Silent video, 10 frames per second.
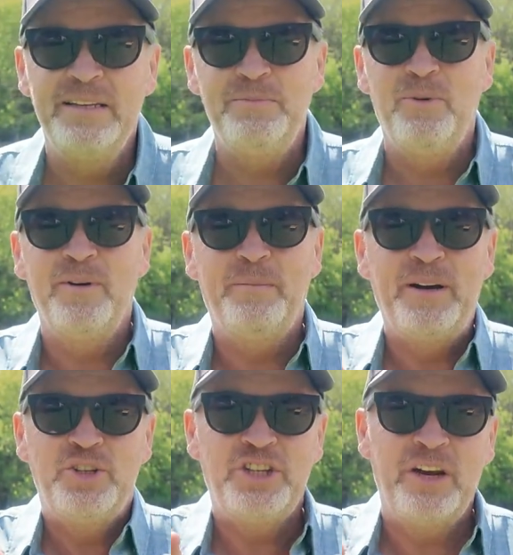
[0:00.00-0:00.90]
It's more
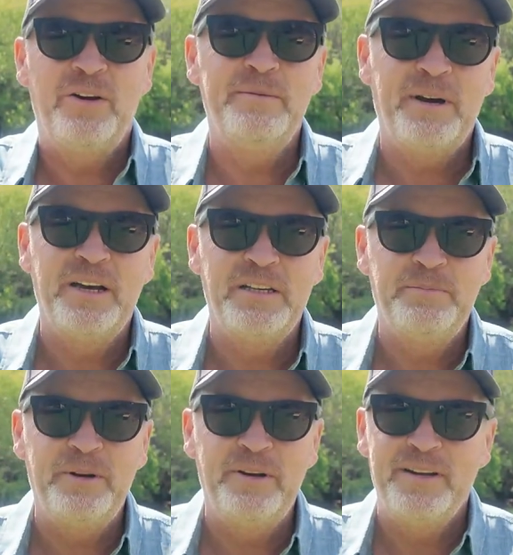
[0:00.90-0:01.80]
about sharing my
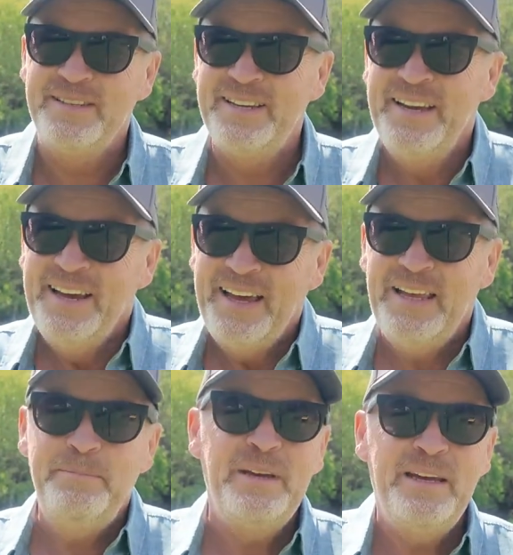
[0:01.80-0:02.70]
experience and
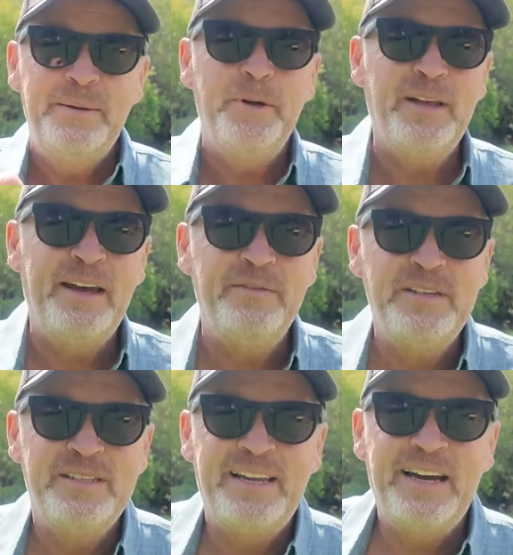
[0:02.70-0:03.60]
then being able to have
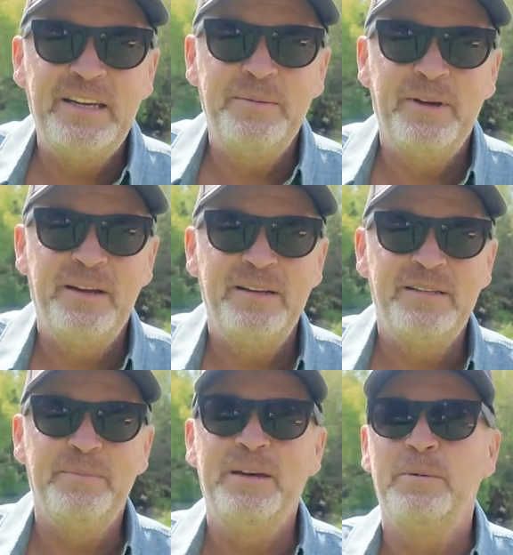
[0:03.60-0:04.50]
these documented,
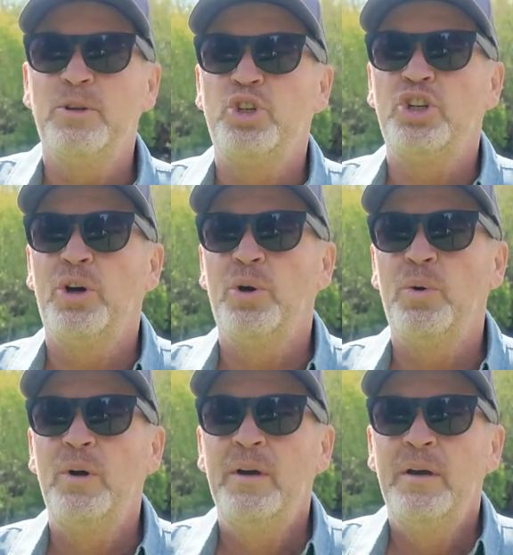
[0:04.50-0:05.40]
to be able to show